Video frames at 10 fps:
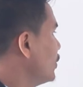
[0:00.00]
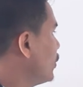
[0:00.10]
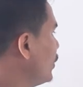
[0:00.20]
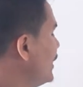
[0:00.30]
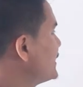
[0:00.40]

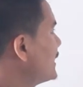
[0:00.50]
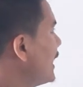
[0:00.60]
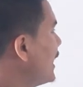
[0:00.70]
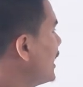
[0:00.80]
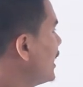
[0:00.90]
which
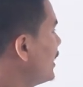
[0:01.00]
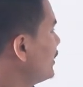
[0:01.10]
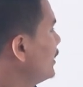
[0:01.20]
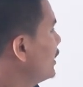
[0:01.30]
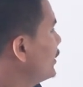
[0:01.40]

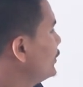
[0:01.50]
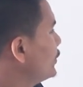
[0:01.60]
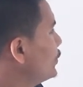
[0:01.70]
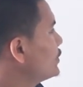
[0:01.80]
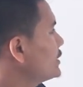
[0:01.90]
are
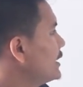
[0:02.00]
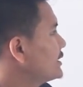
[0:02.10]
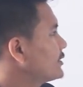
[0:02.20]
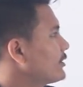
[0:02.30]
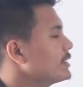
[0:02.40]
used
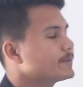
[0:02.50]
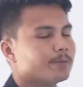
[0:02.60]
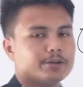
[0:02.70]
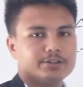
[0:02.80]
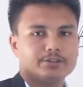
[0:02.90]
as a
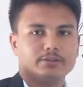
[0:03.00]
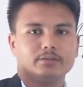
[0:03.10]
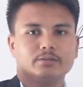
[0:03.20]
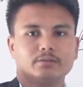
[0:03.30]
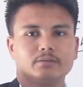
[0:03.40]
transportation
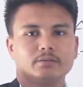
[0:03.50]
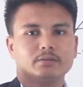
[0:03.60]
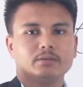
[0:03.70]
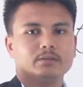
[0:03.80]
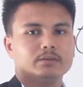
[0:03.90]

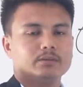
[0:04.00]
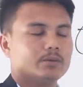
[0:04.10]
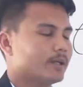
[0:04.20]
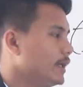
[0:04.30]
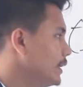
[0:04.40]

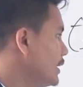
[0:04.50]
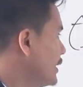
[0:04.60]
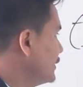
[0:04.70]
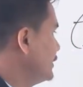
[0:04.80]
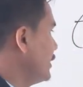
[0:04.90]
okay
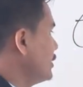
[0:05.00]
they